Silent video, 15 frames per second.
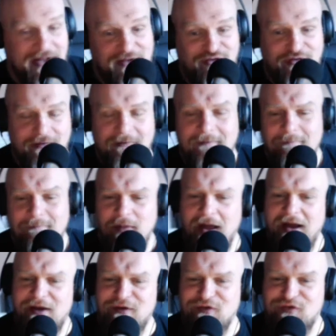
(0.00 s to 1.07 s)
is
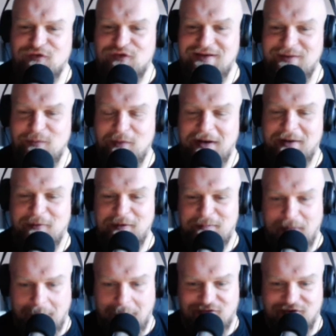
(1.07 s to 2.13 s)
when I go to
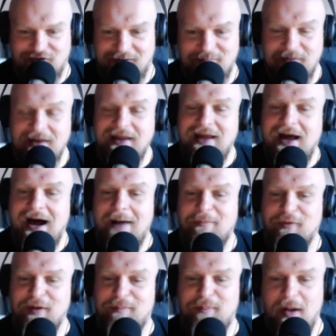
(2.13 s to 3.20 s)
publish it, I'm
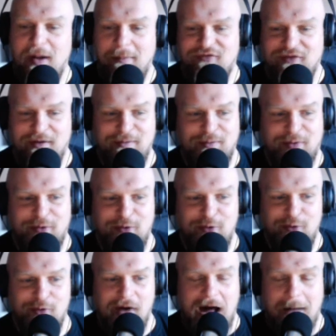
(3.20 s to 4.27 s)
going to publish it
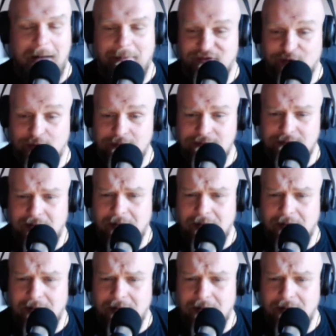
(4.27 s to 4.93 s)
through Amazon.